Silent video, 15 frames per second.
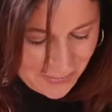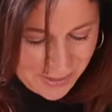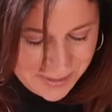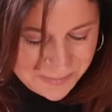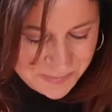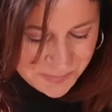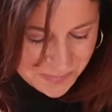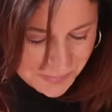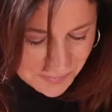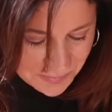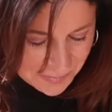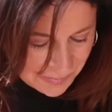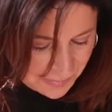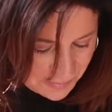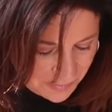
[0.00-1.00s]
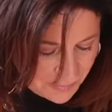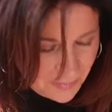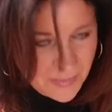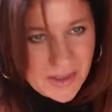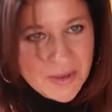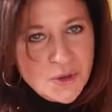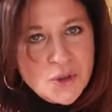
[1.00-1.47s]
one,
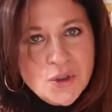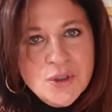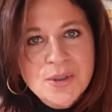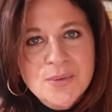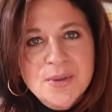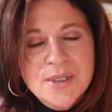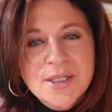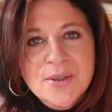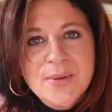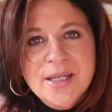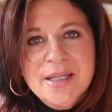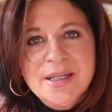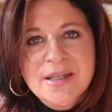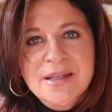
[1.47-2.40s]
I'll show you really quick.